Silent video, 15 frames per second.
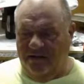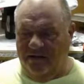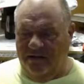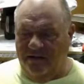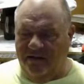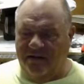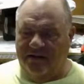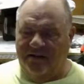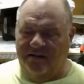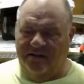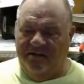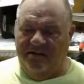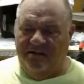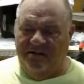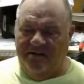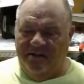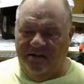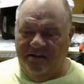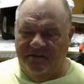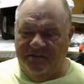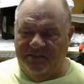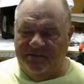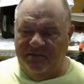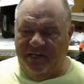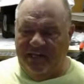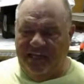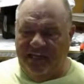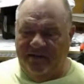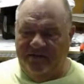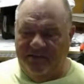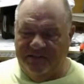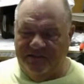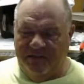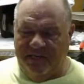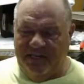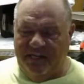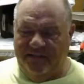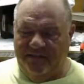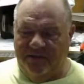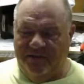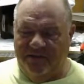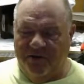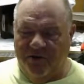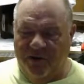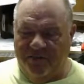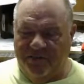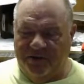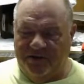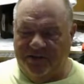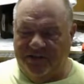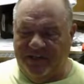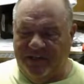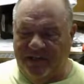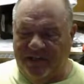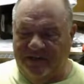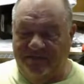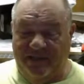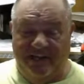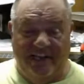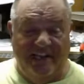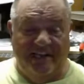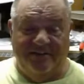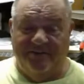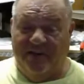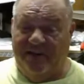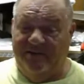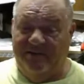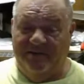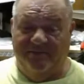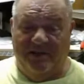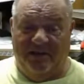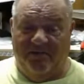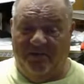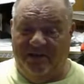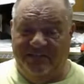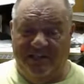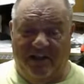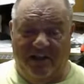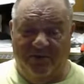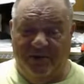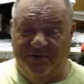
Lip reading: Huh. We just might have to go up there, Scott. Man, I hate driving up that was the Highway